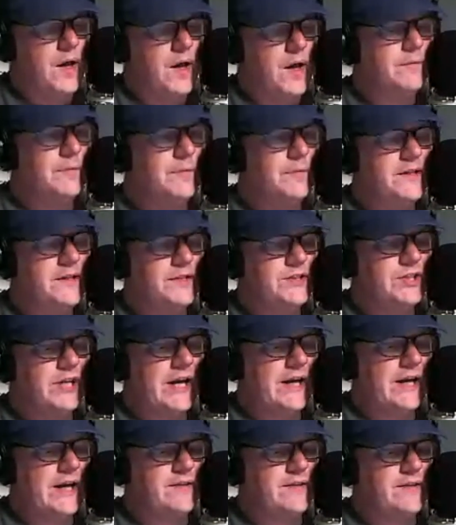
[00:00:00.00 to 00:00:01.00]
In the
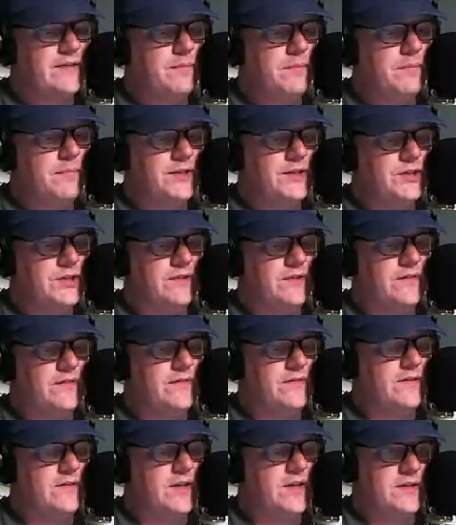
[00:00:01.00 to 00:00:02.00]
chat, Tim mentions
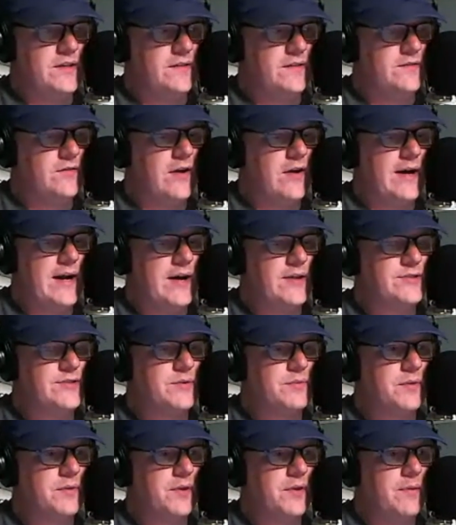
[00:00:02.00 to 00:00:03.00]
that the strikeouts are
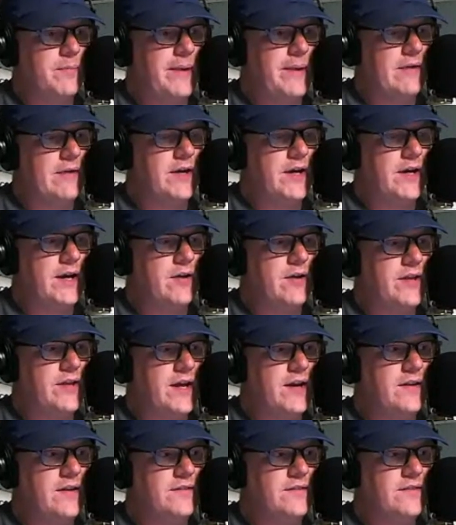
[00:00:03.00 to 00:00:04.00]
really bad right now.
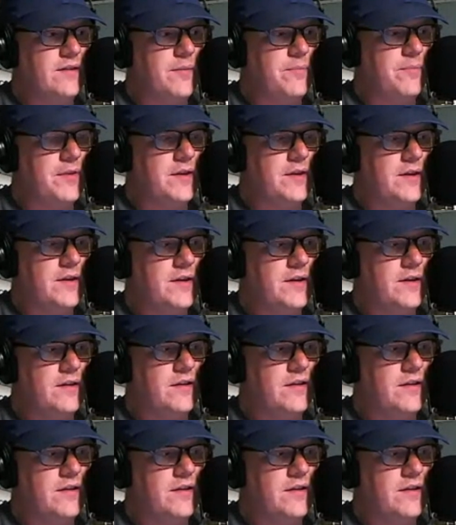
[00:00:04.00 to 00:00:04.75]
That is something that